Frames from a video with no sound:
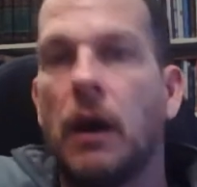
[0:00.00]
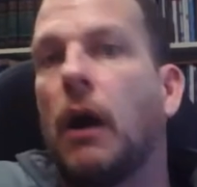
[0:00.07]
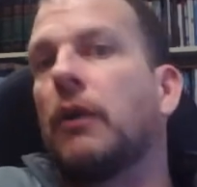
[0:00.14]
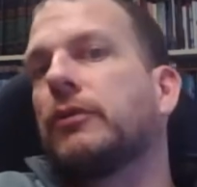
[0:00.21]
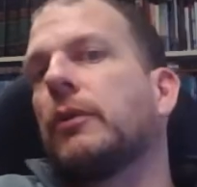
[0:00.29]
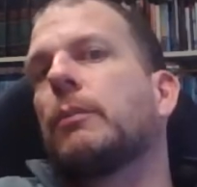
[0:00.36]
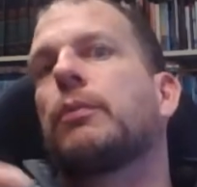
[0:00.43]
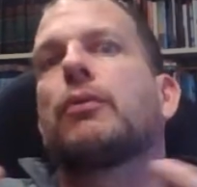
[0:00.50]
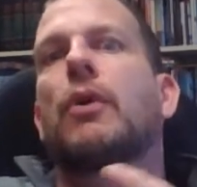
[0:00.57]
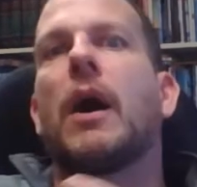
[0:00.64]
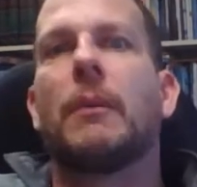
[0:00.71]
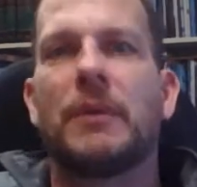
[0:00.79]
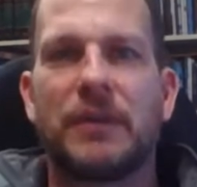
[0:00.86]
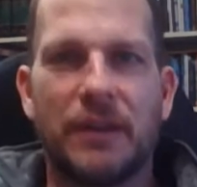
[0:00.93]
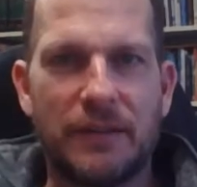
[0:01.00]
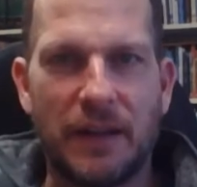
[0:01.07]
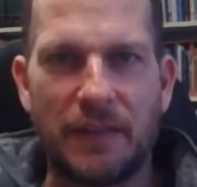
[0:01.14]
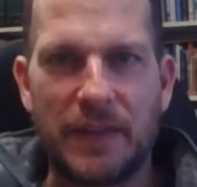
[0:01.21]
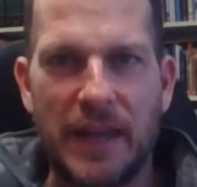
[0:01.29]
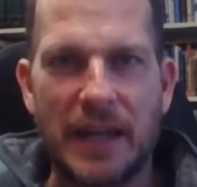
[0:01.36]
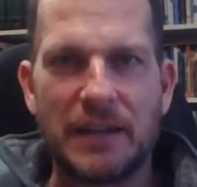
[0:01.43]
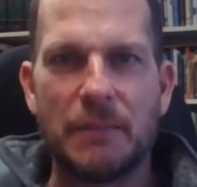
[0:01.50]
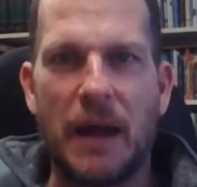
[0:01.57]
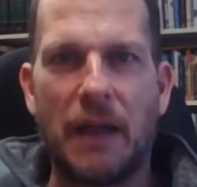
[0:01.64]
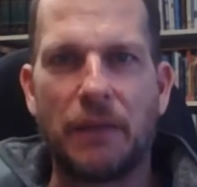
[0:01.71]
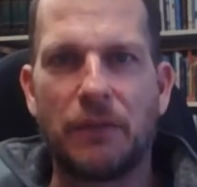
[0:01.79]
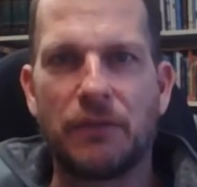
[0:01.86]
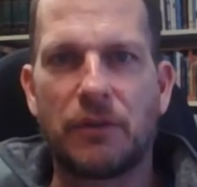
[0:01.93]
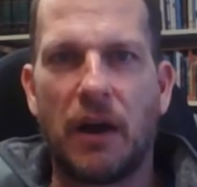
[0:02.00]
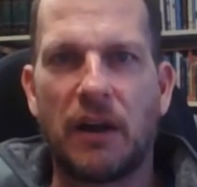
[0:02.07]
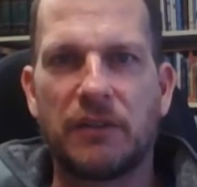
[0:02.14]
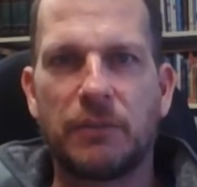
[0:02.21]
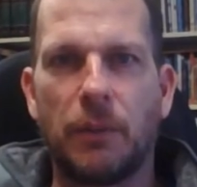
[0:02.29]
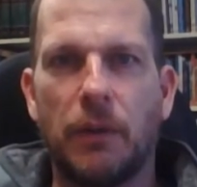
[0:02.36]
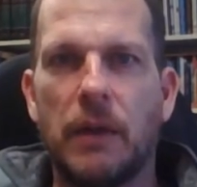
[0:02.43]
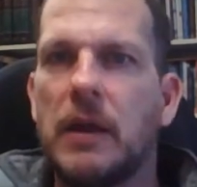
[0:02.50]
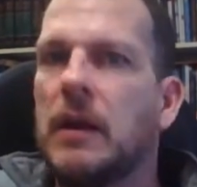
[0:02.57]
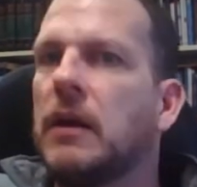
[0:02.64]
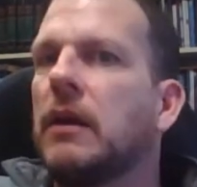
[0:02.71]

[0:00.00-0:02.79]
also promises at the end of Matthew's gospel,